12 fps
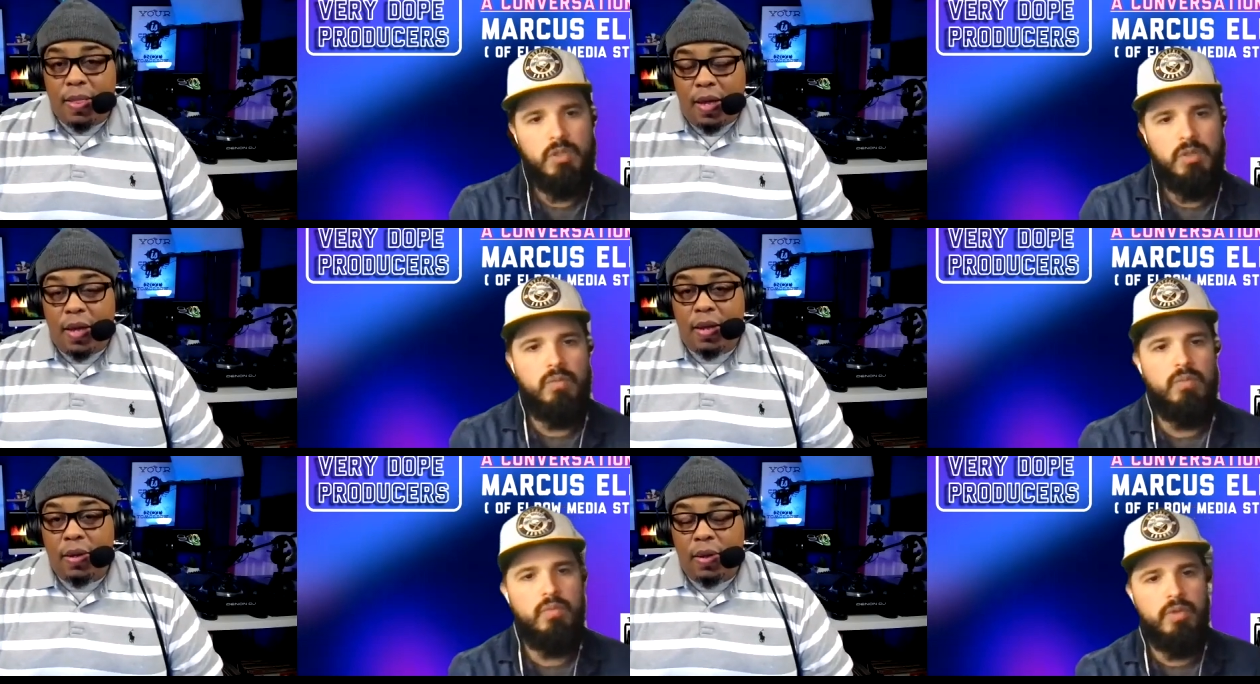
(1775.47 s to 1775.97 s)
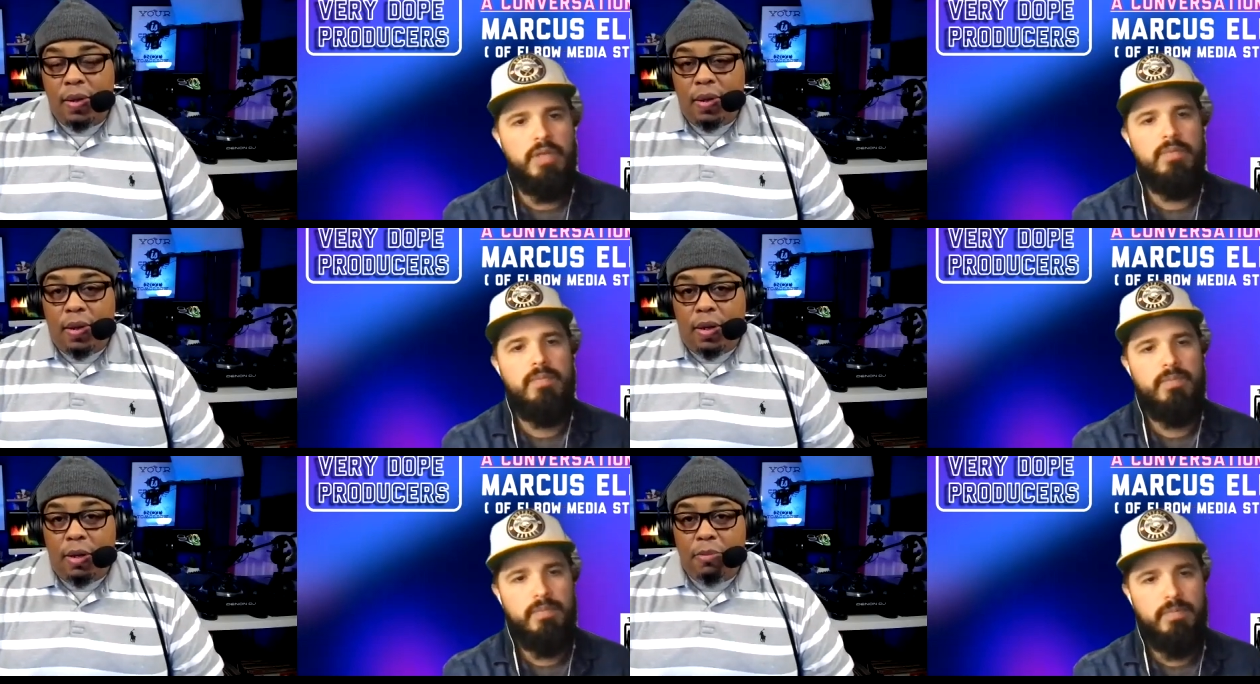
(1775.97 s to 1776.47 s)
Speaker 1: that. Right.
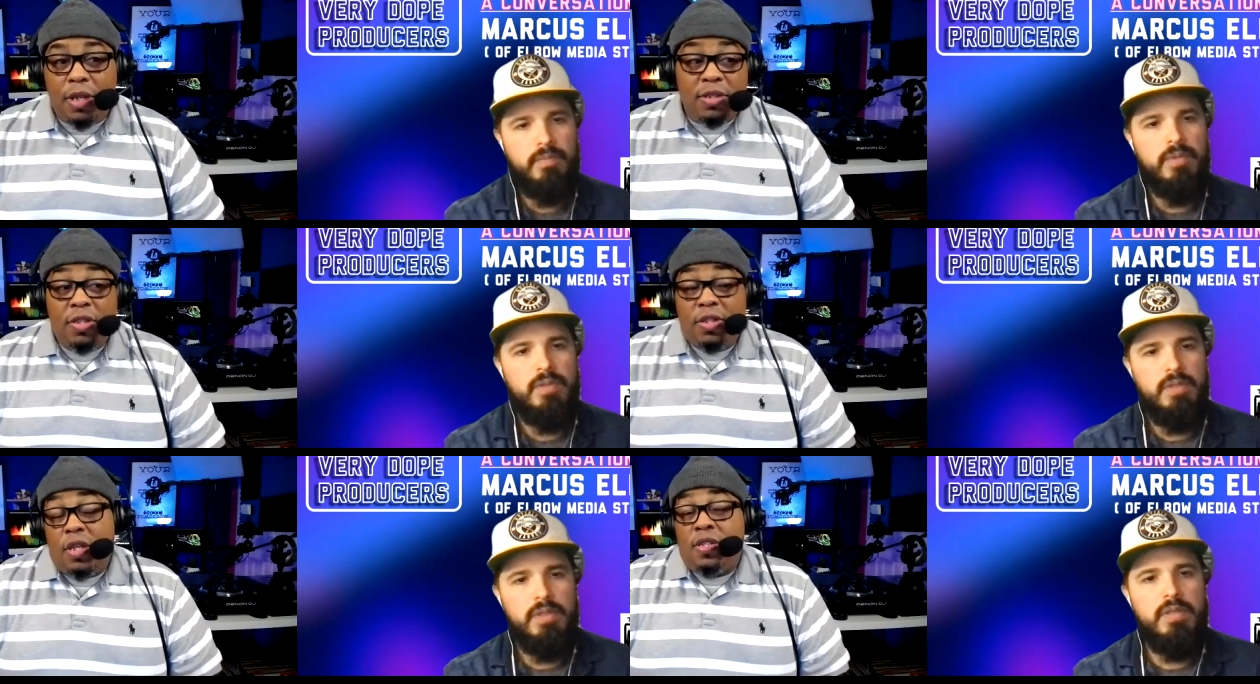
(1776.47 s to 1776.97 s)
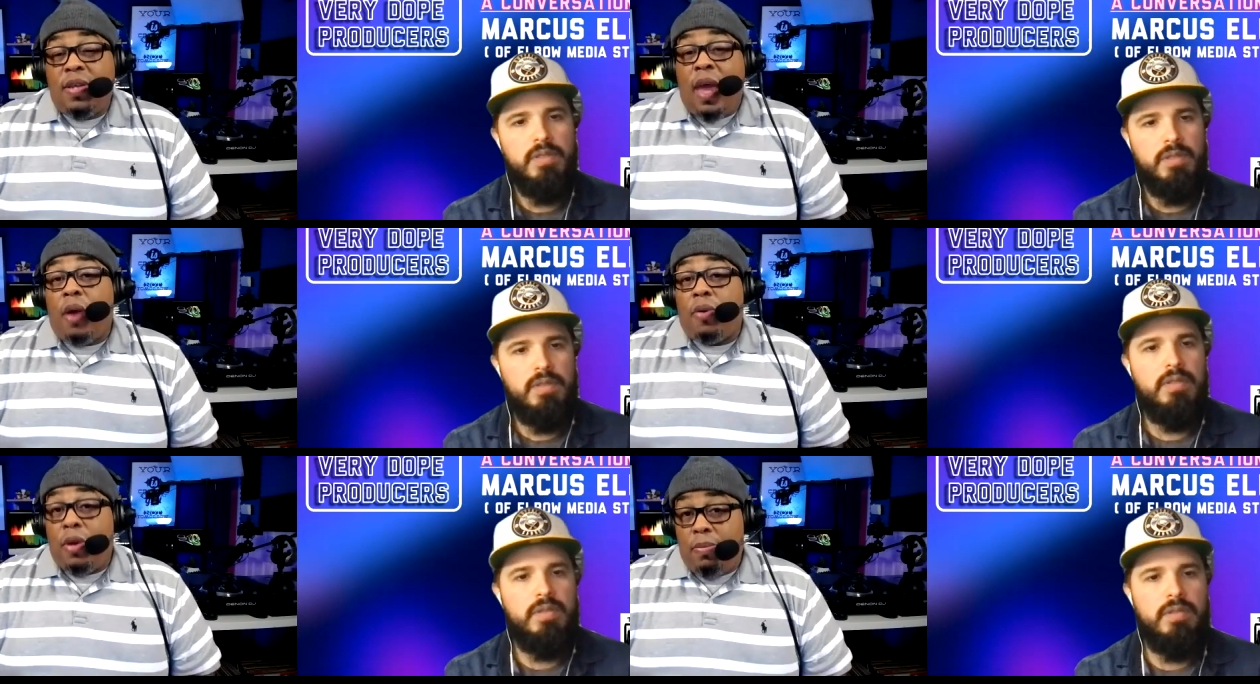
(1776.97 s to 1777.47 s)
Because it's it's
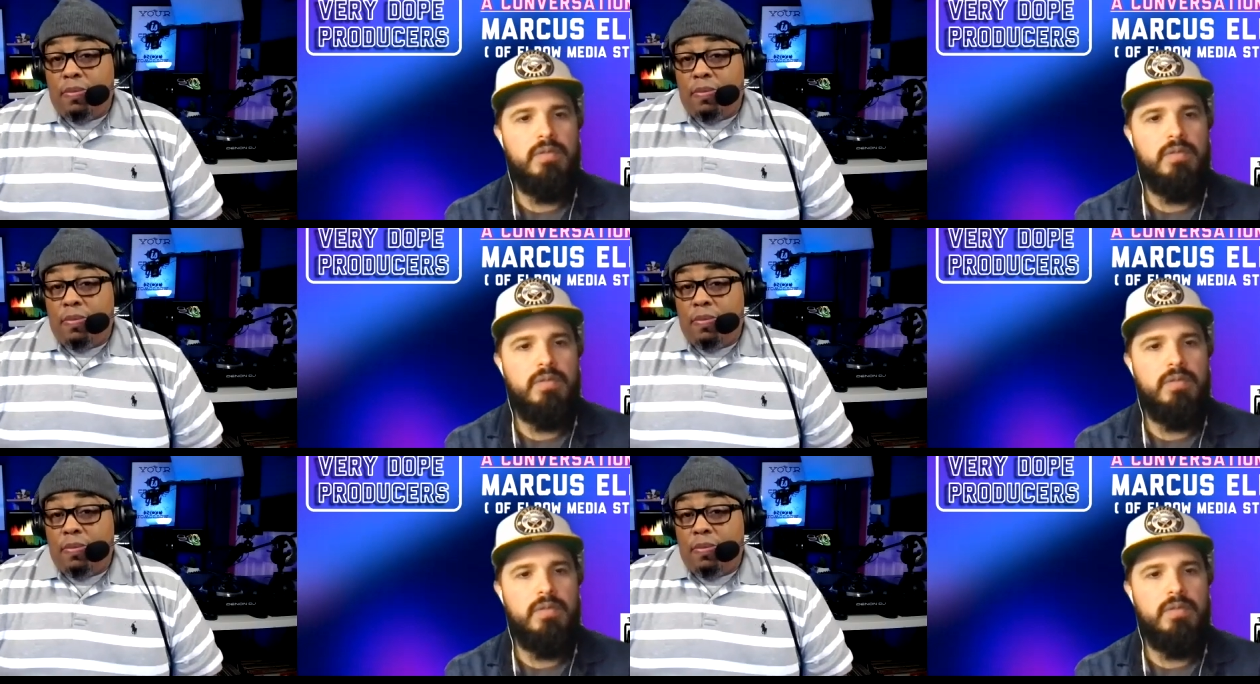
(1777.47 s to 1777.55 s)
scary.